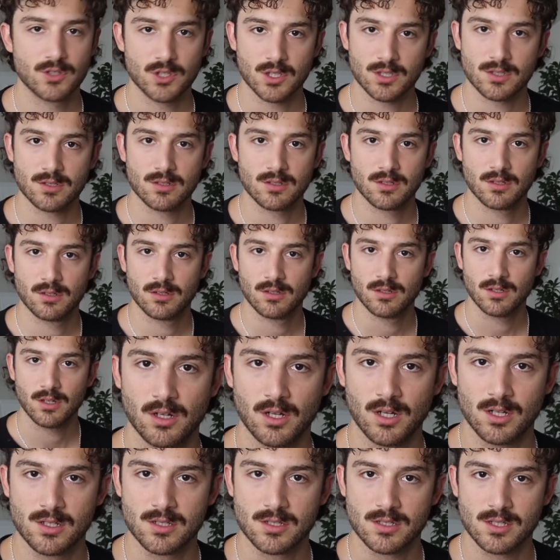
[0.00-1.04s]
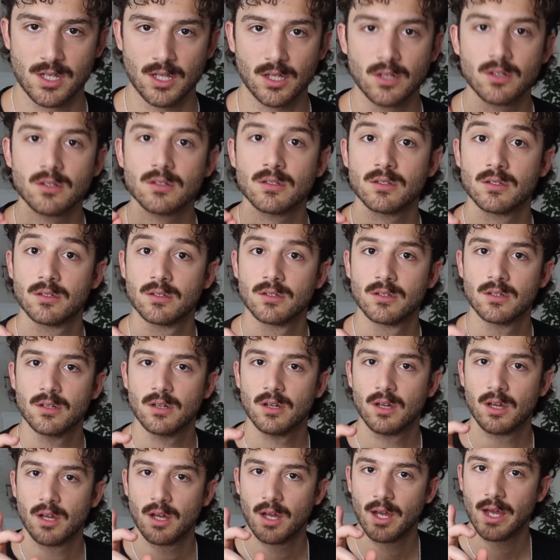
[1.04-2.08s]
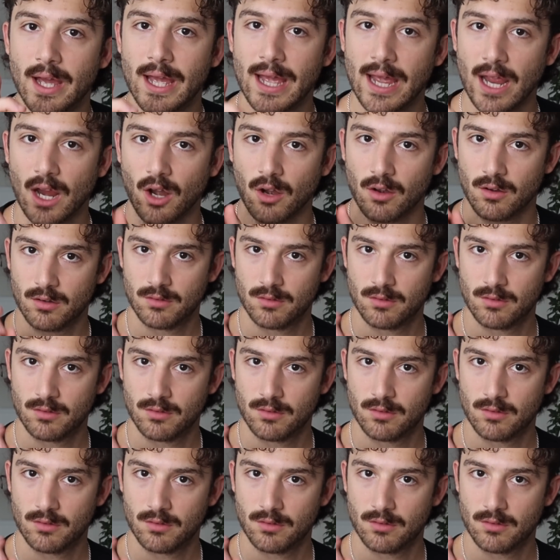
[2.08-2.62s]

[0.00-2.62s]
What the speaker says: Just a single hair.